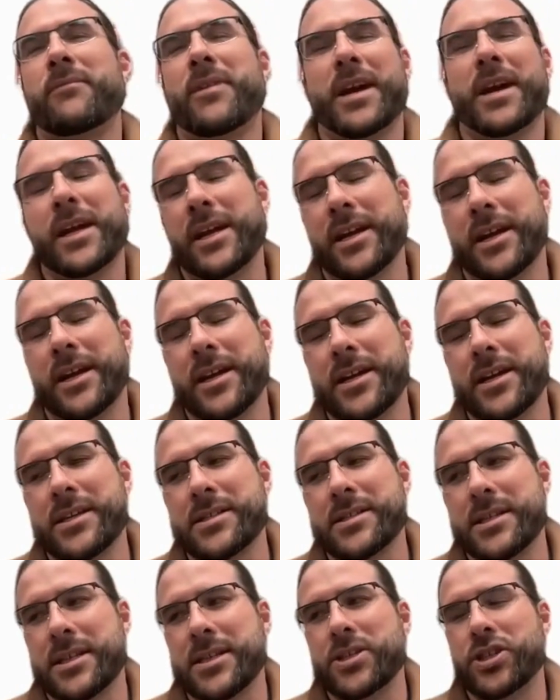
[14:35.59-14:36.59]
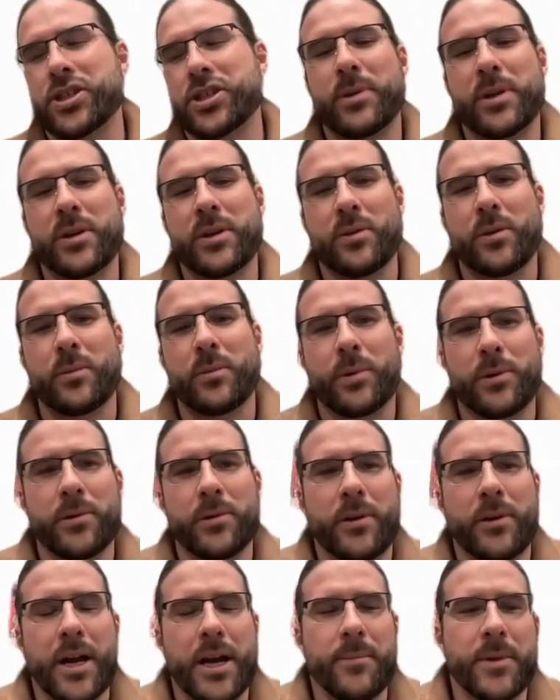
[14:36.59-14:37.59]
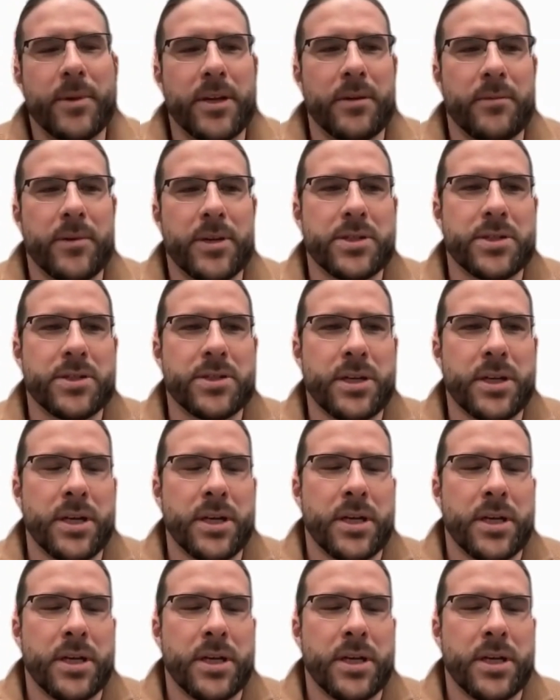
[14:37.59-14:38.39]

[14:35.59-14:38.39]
recognize and then jump into old programming, which